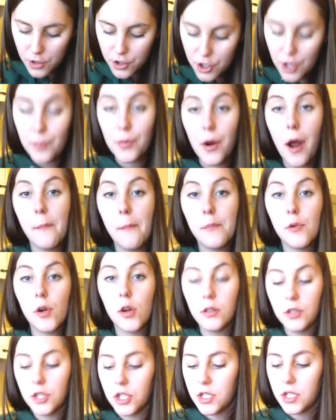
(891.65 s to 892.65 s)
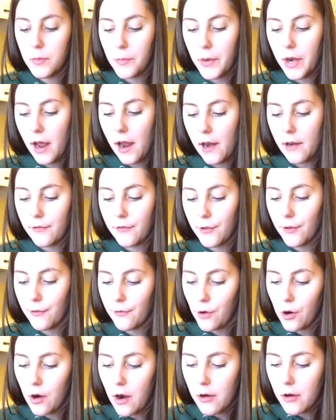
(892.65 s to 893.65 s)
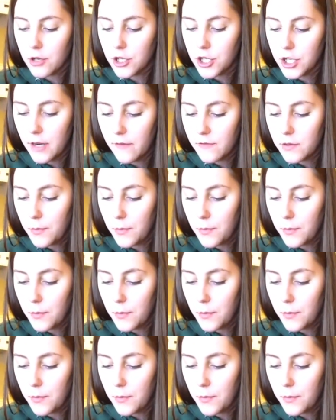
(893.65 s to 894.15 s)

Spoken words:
should have brought more than just a banana for a 4-hour shift,